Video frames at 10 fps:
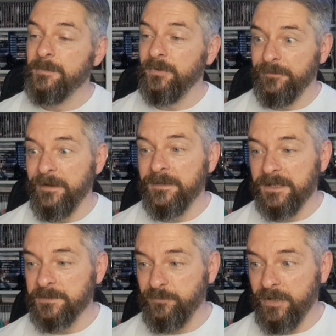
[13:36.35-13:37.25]
but the fact
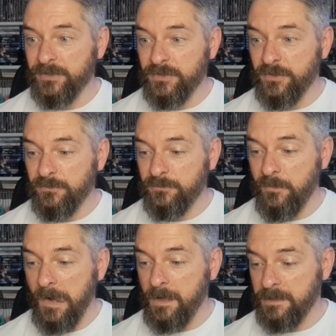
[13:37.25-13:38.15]
that it's brand new
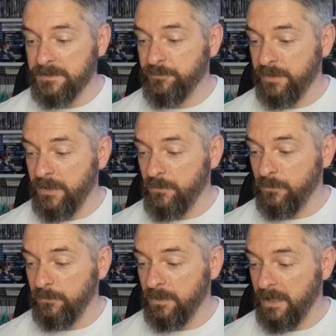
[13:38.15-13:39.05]
is pretty
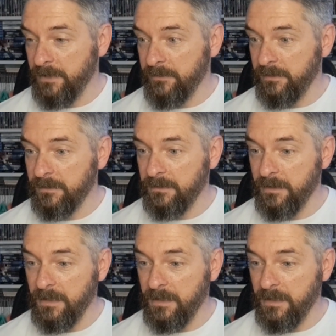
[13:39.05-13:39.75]
cool, I think.